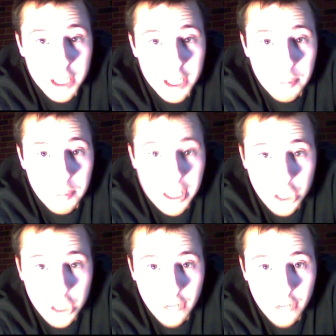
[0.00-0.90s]
Based
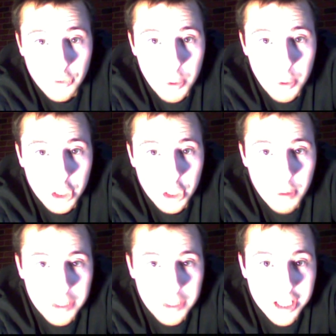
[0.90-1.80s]
off of what we talked about
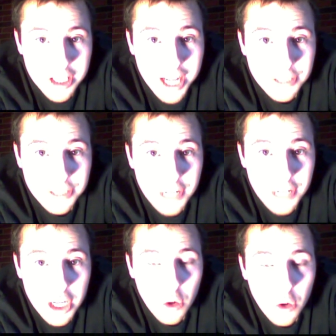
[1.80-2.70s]
with today's
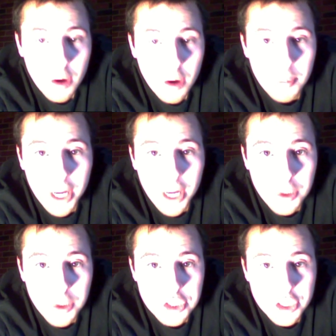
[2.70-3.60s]
video, my
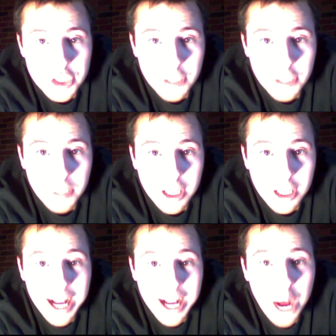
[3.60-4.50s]
question is going to be,
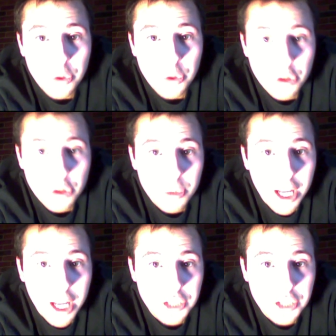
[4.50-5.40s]
how do you
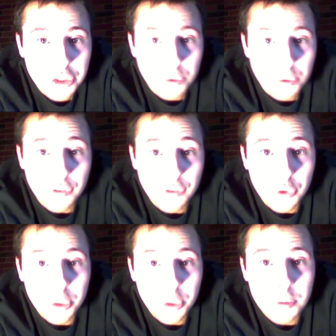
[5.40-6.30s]
guys review
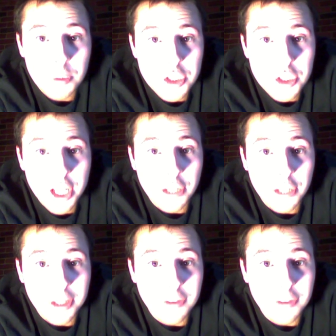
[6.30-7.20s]
and present your
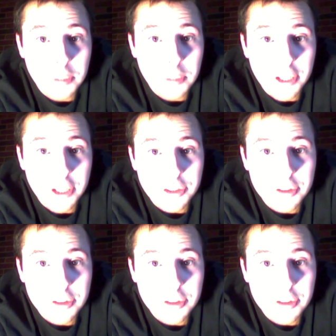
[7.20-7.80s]
E V Ps?